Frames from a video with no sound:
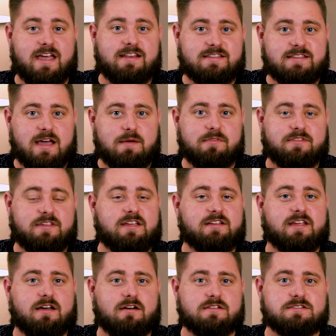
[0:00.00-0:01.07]
in-depth
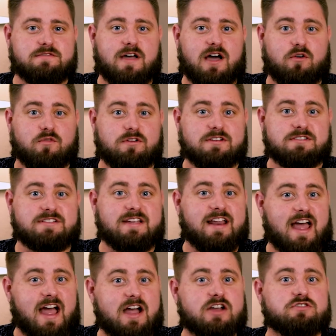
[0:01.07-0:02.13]
details of how real estate
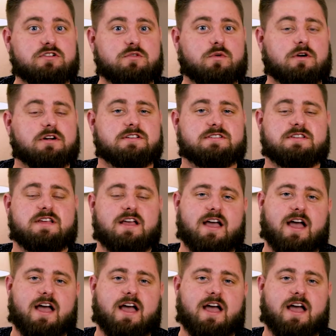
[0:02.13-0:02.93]
actually works,